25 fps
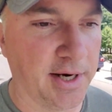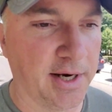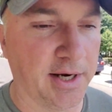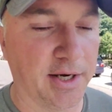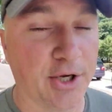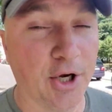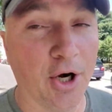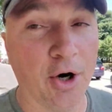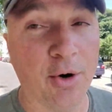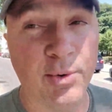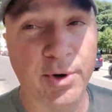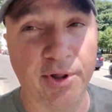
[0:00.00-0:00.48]

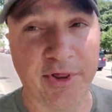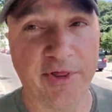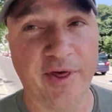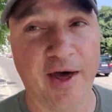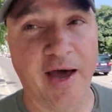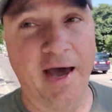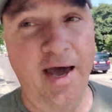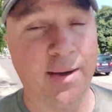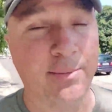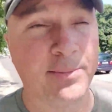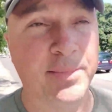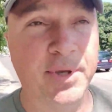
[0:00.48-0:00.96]
go with
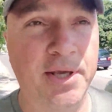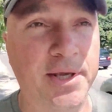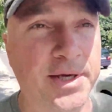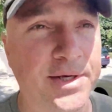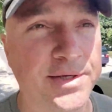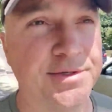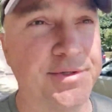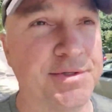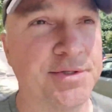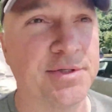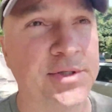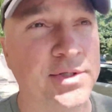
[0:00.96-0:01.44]
that,
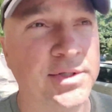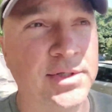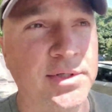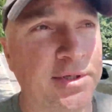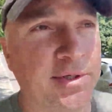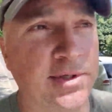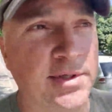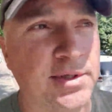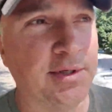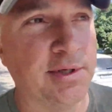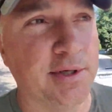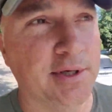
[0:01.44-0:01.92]
because
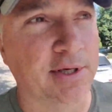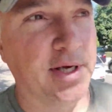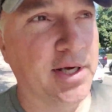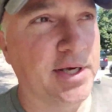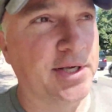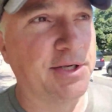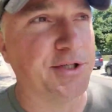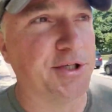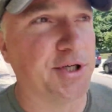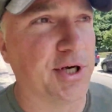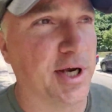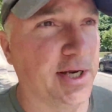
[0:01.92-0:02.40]
it
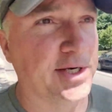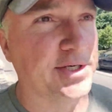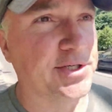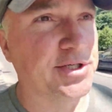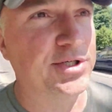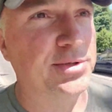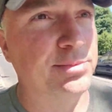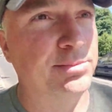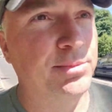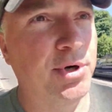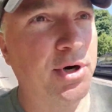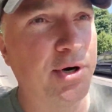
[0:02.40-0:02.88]
could change
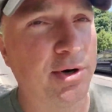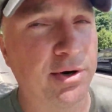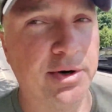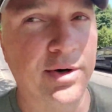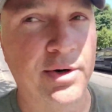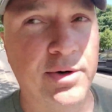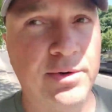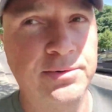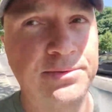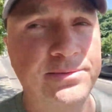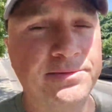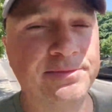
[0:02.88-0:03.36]

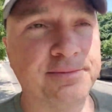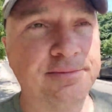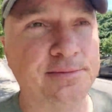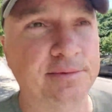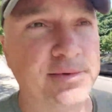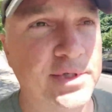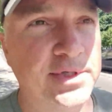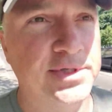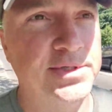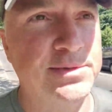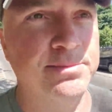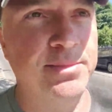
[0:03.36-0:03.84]
tomorrow.
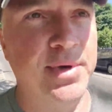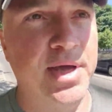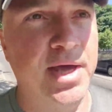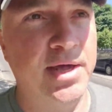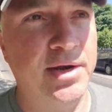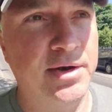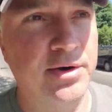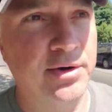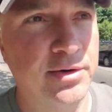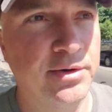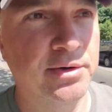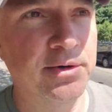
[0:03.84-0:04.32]
Doesn't
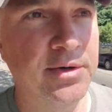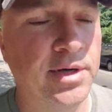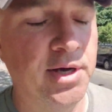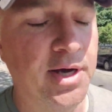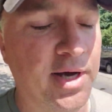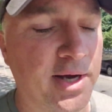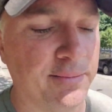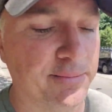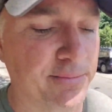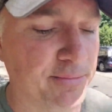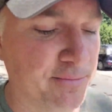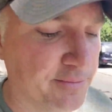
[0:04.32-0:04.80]
matter.
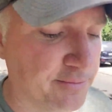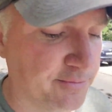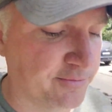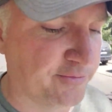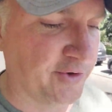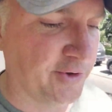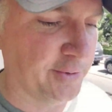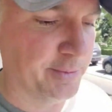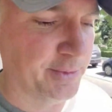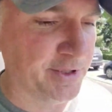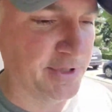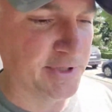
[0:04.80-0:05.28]
I'm
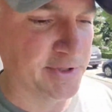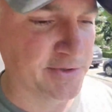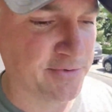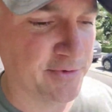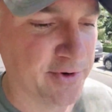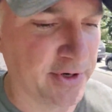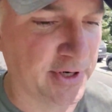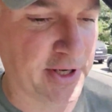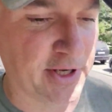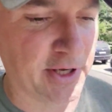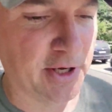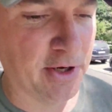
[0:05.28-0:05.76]
filming this
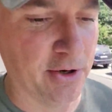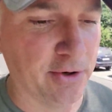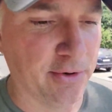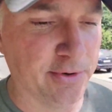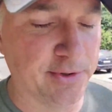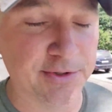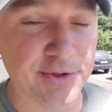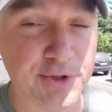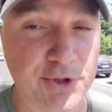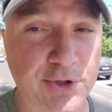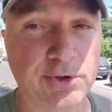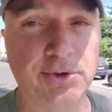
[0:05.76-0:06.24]
video
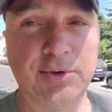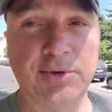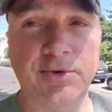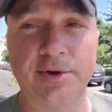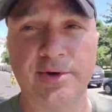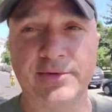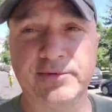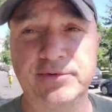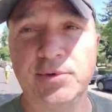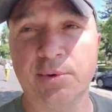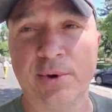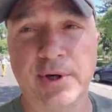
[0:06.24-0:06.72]
in June
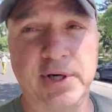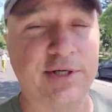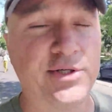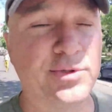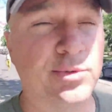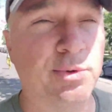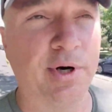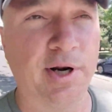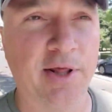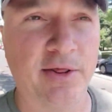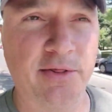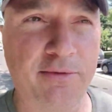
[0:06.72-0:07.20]
of
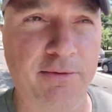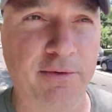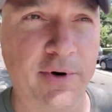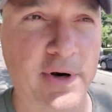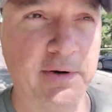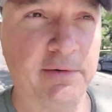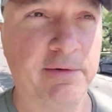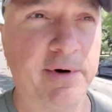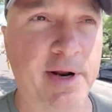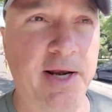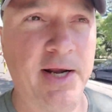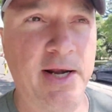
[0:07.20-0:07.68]

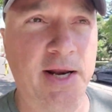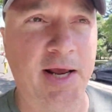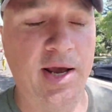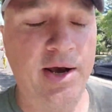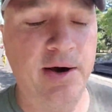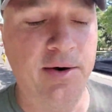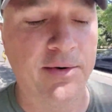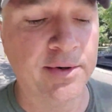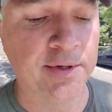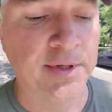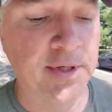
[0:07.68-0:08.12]
2023 right now.